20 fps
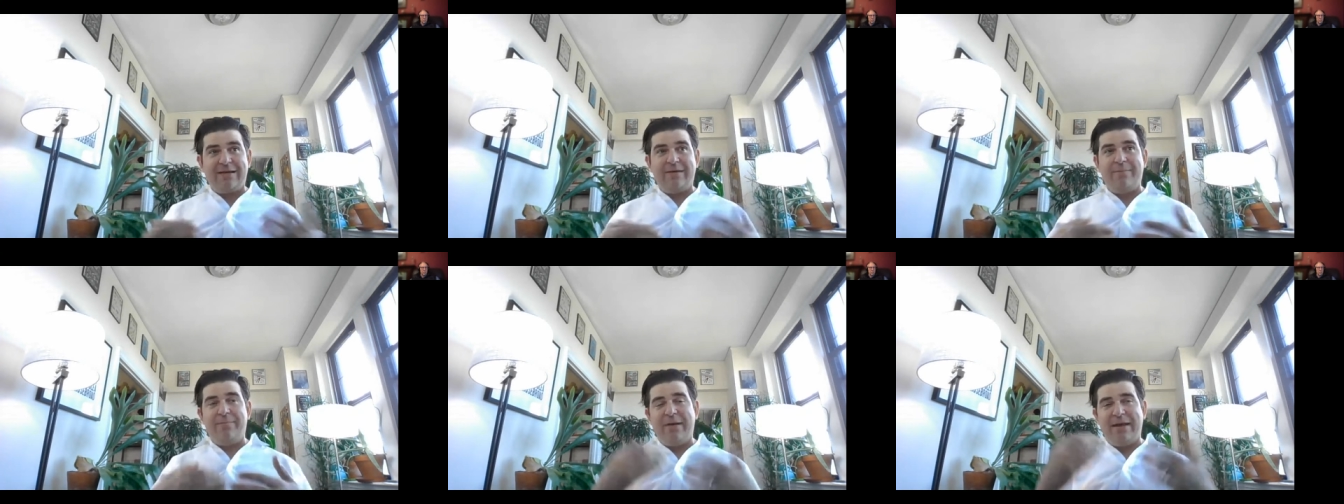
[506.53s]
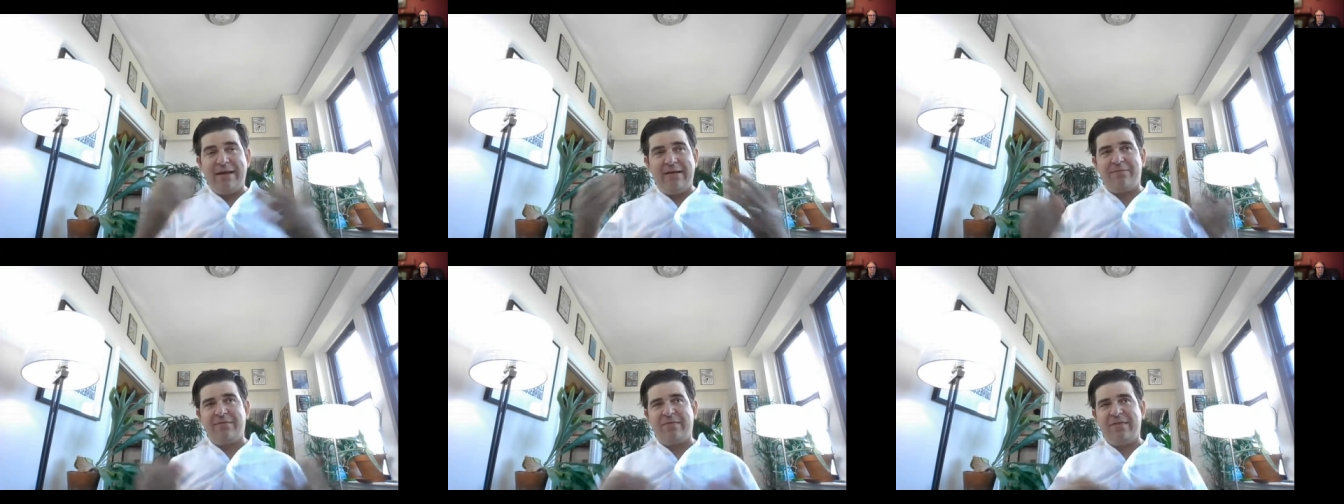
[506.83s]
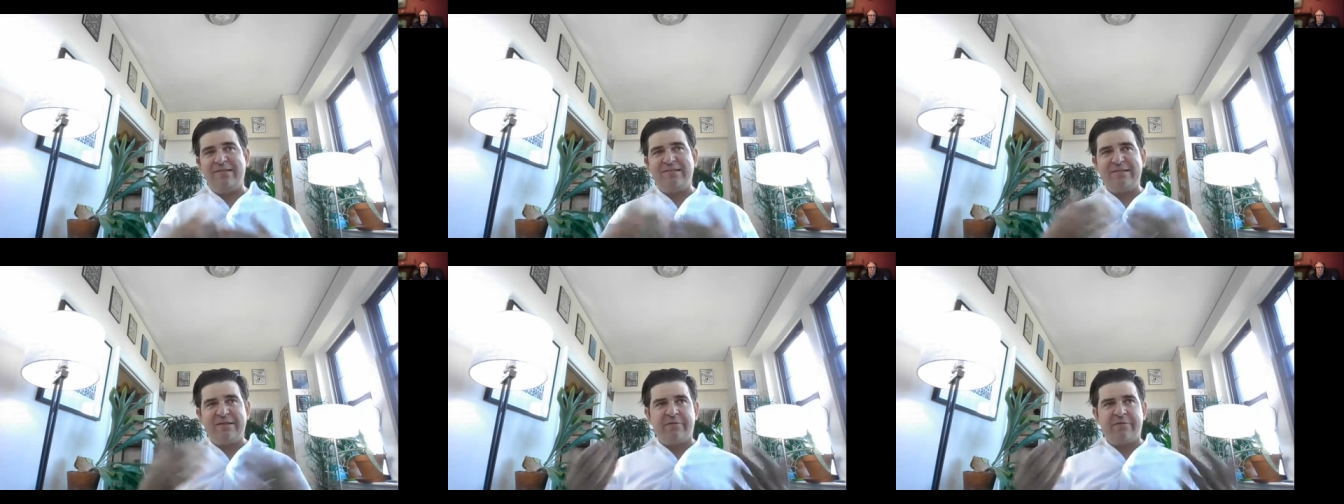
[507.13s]
competitive
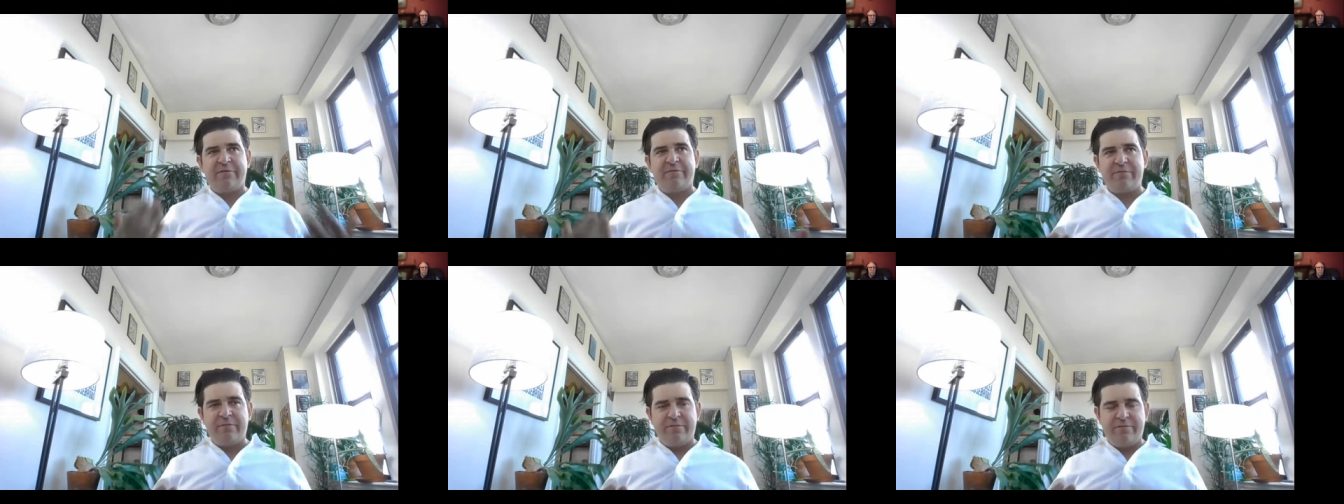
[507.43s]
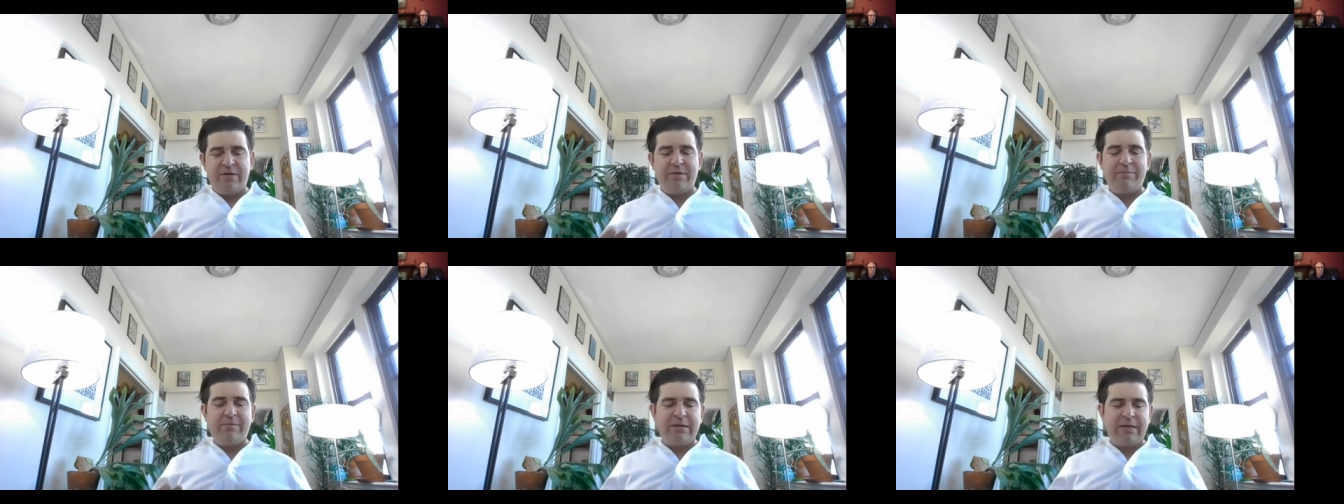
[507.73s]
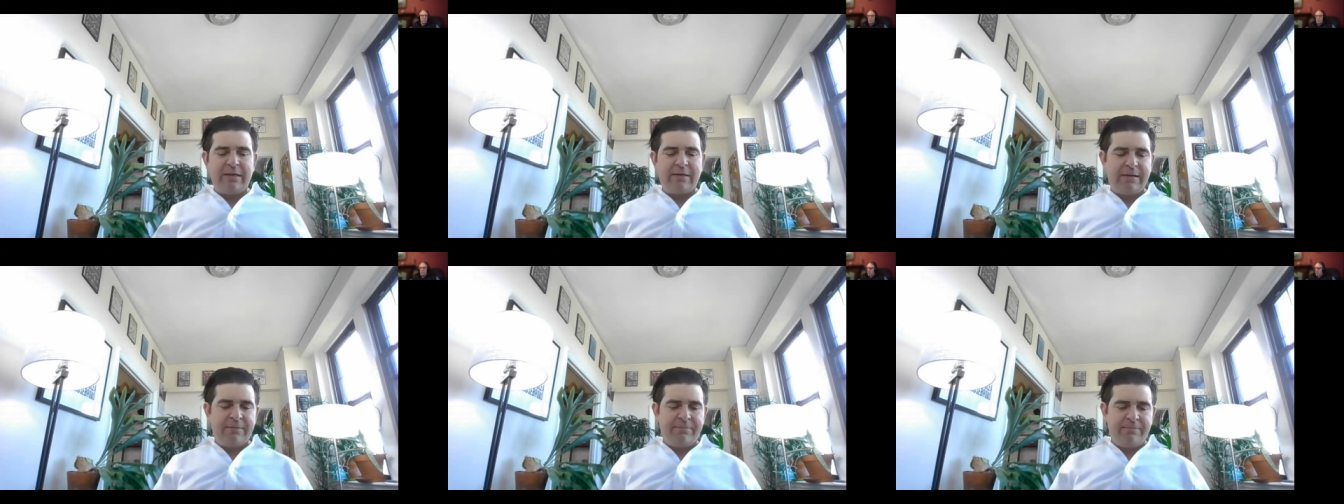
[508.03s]
things that are
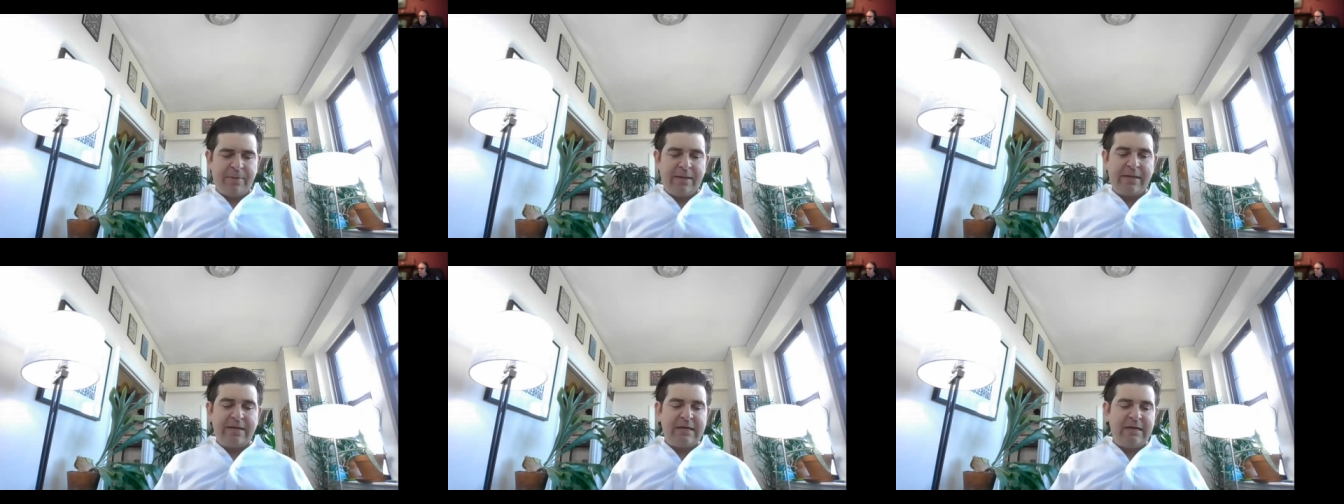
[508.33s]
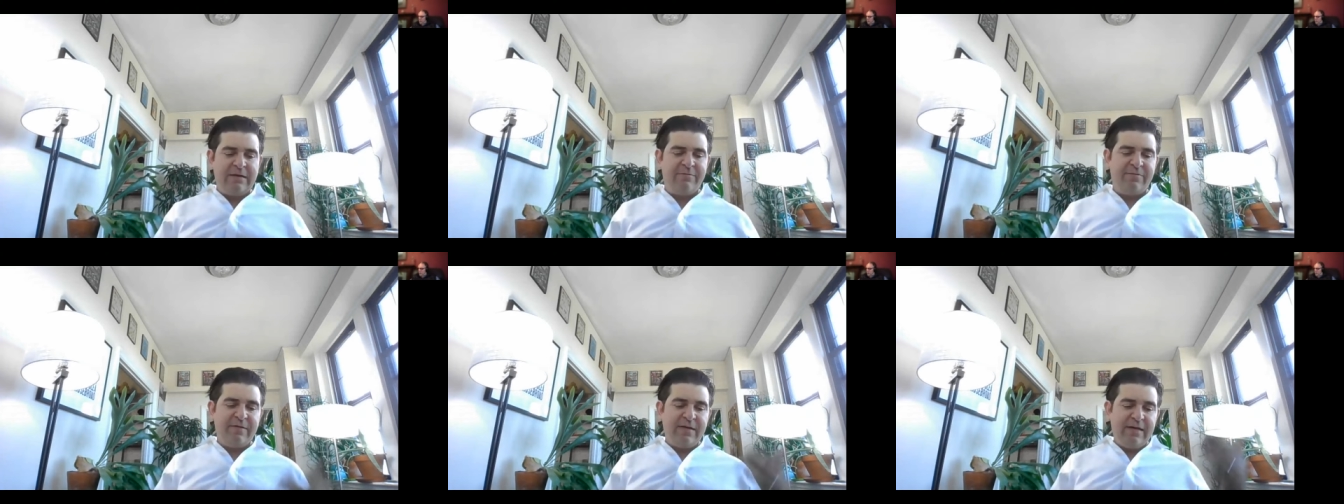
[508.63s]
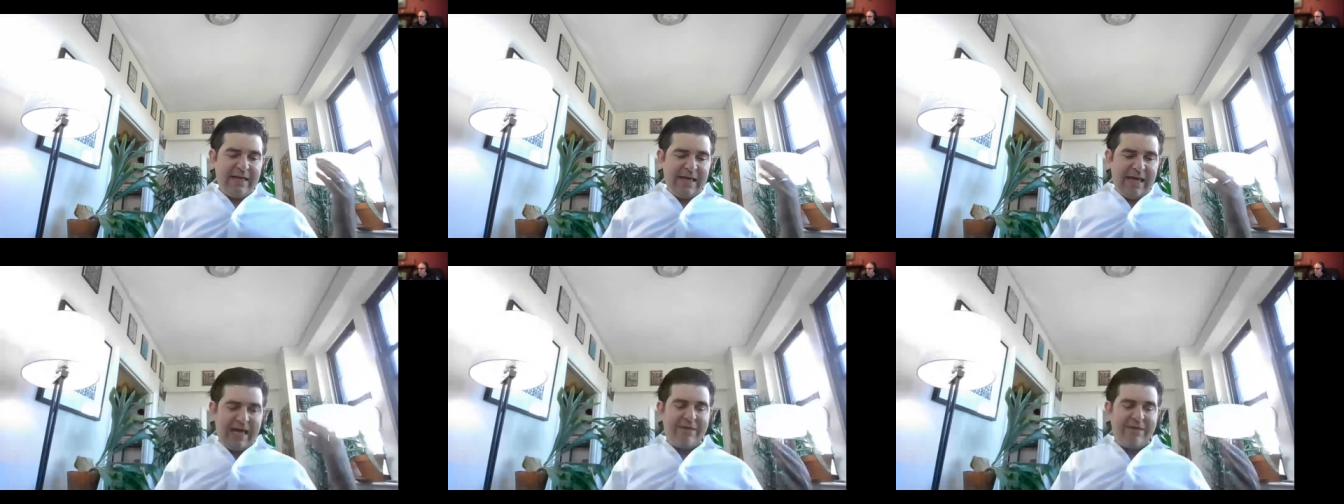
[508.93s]
fundamentally competitive
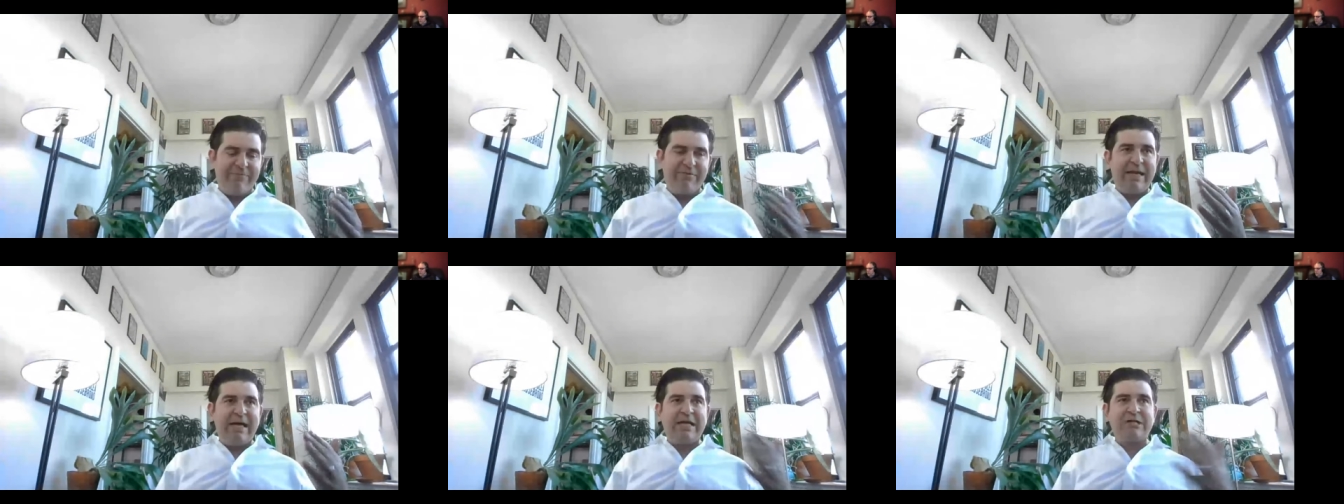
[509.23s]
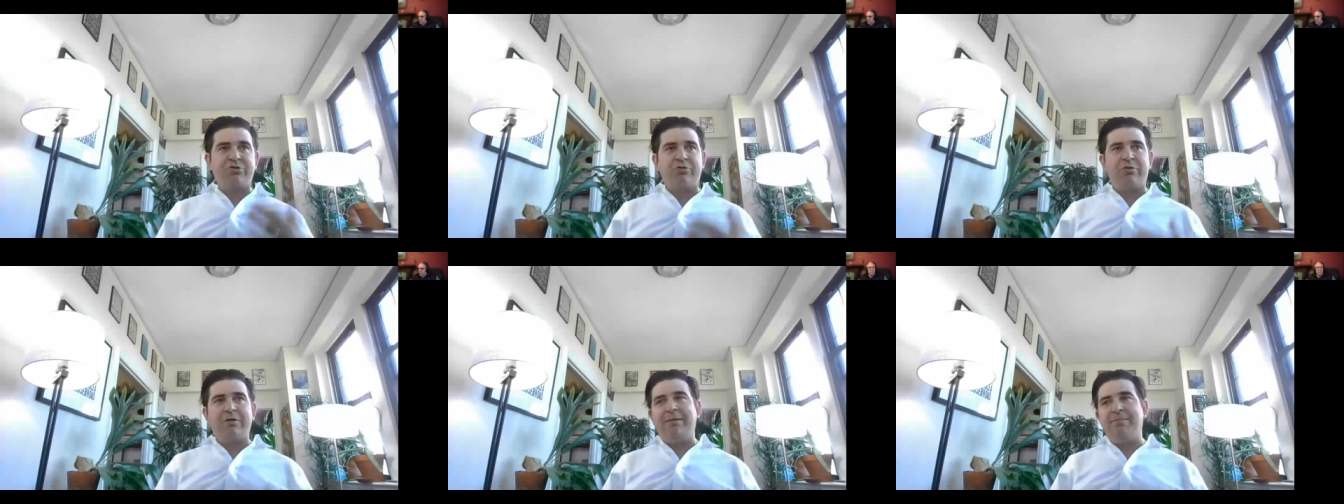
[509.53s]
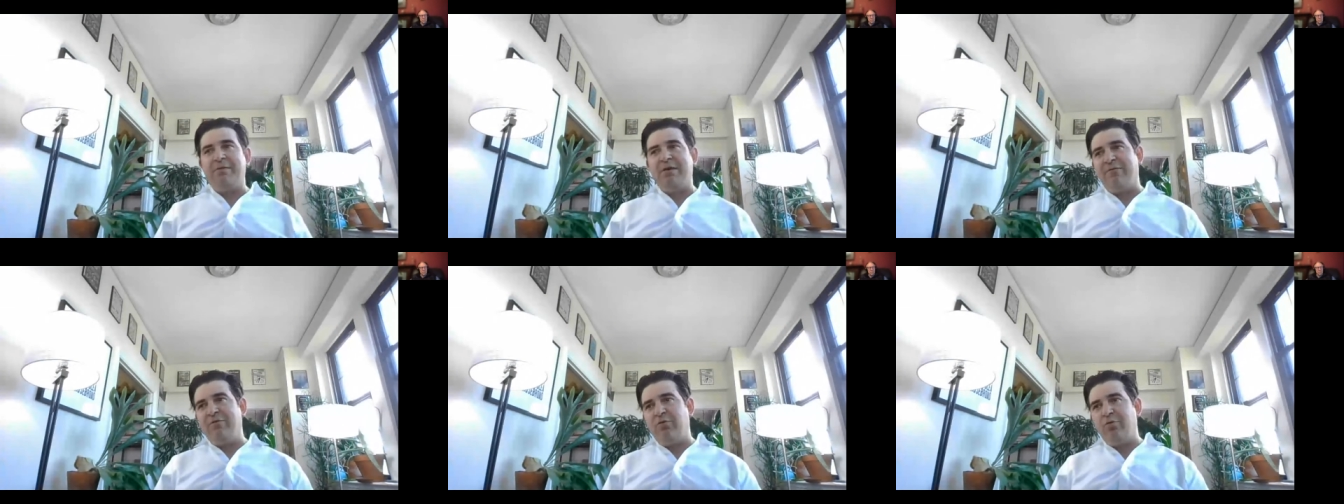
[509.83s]
have a natural
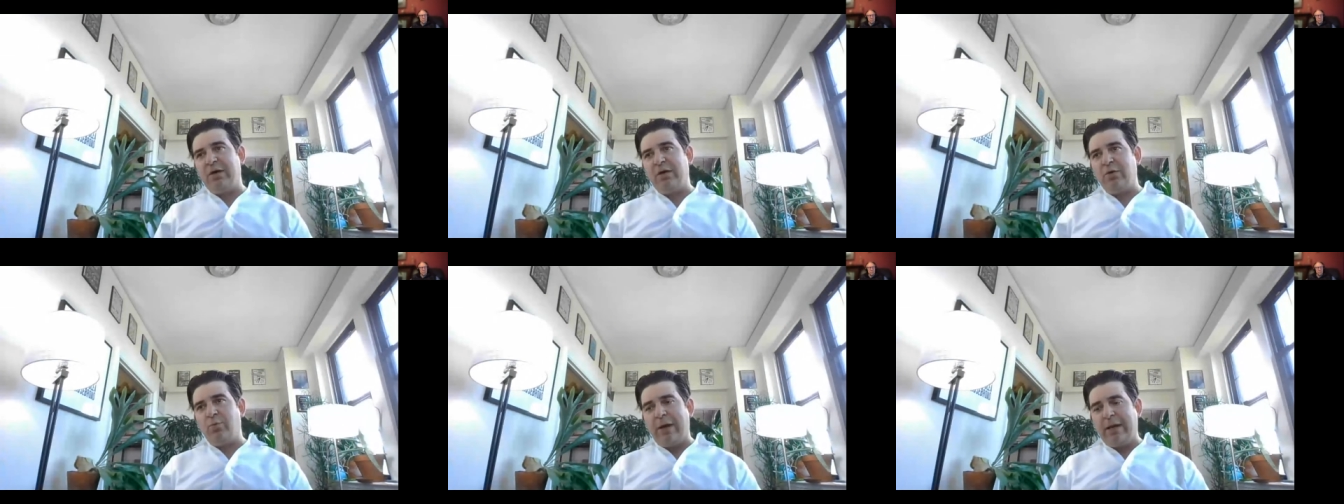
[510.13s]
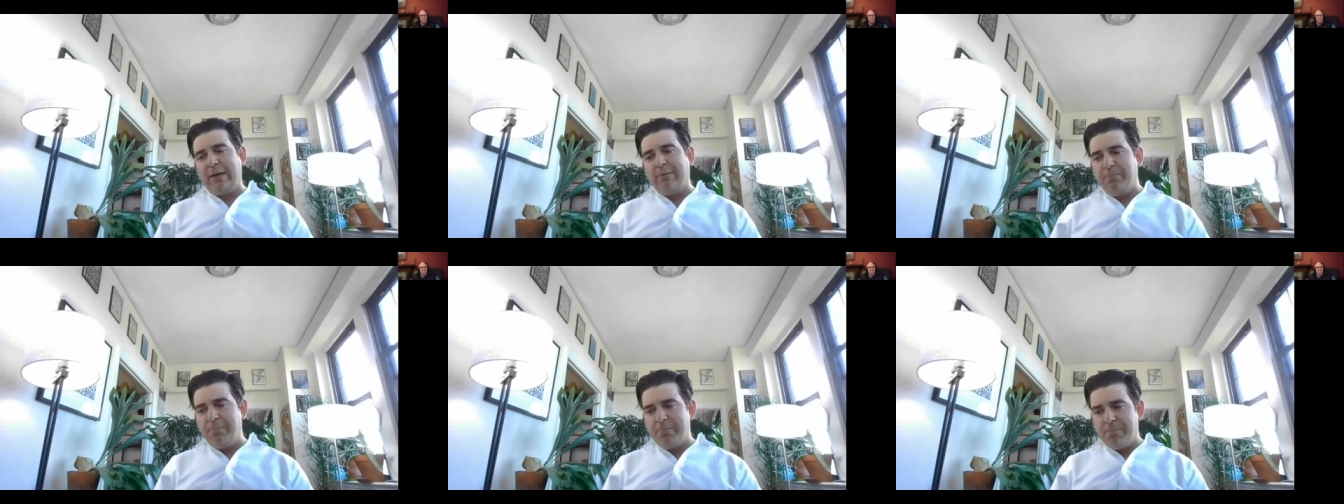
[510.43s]
limit of who can win.